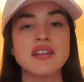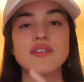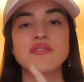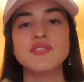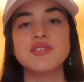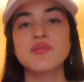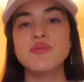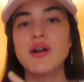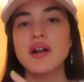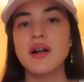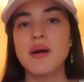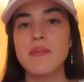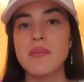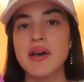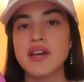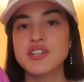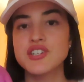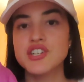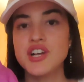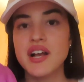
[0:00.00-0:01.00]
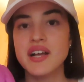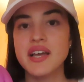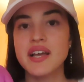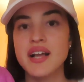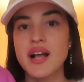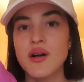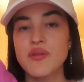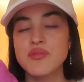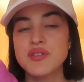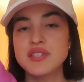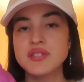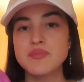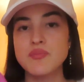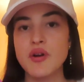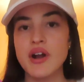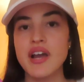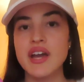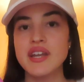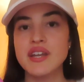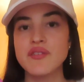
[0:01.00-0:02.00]
definitely recommend checking out this
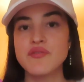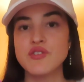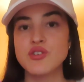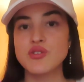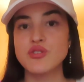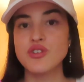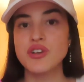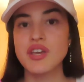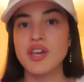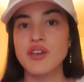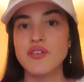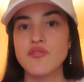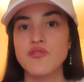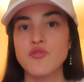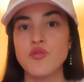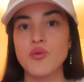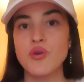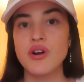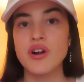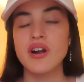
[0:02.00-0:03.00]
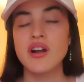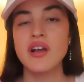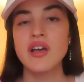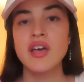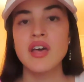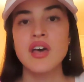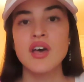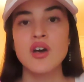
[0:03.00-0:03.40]
brand if you're looking for